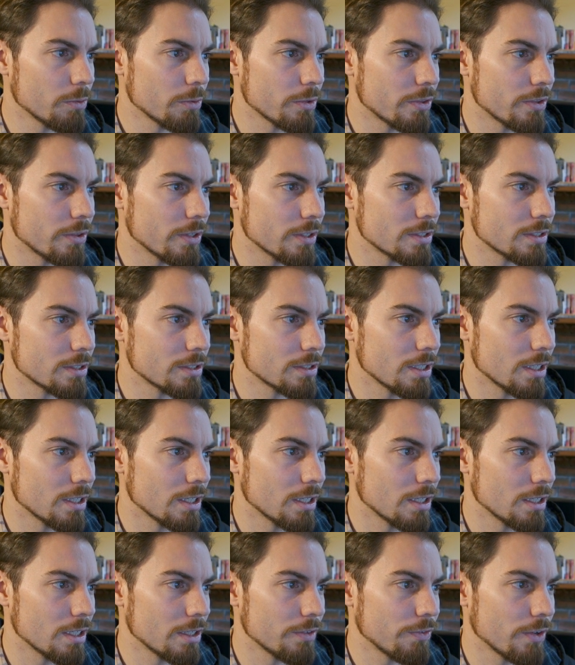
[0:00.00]
with this,
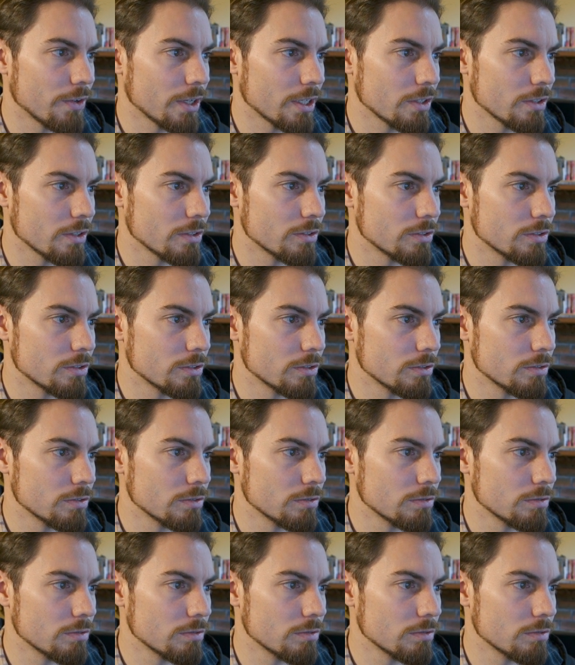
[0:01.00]
if I go to